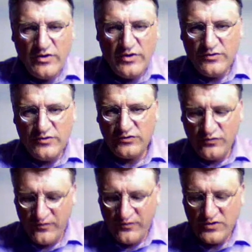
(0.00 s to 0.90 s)
we use
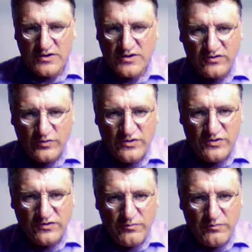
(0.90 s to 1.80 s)
two functions. We
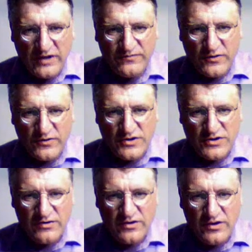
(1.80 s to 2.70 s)
use the plot
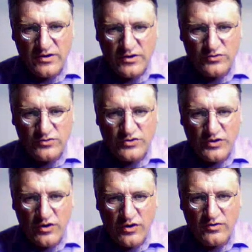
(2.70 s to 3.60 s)
function to
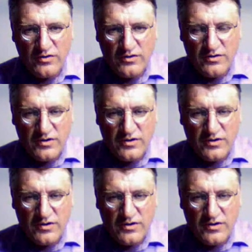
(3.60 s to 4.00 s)
show,